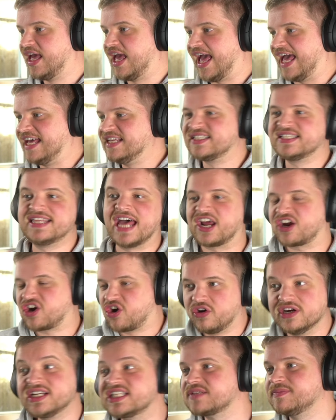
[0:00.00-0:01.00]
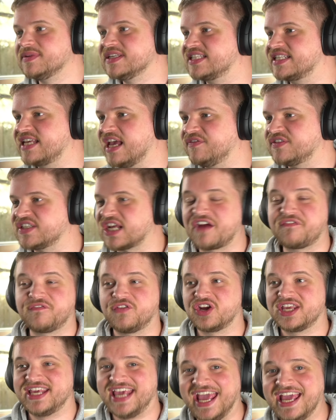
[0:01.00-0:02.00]
is that Christmas gifts are
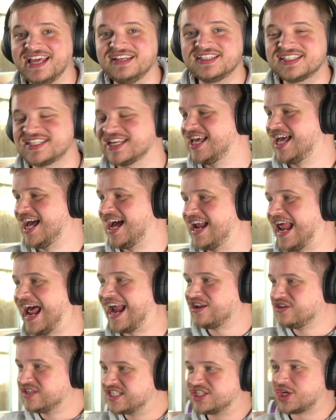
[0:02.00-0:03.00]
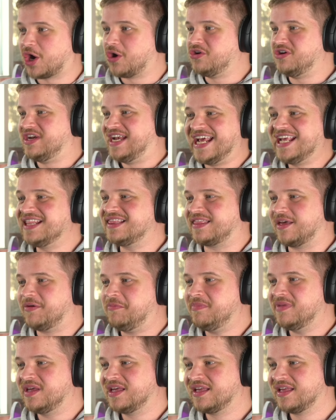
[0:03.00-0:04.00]
for kids and adults don't need them,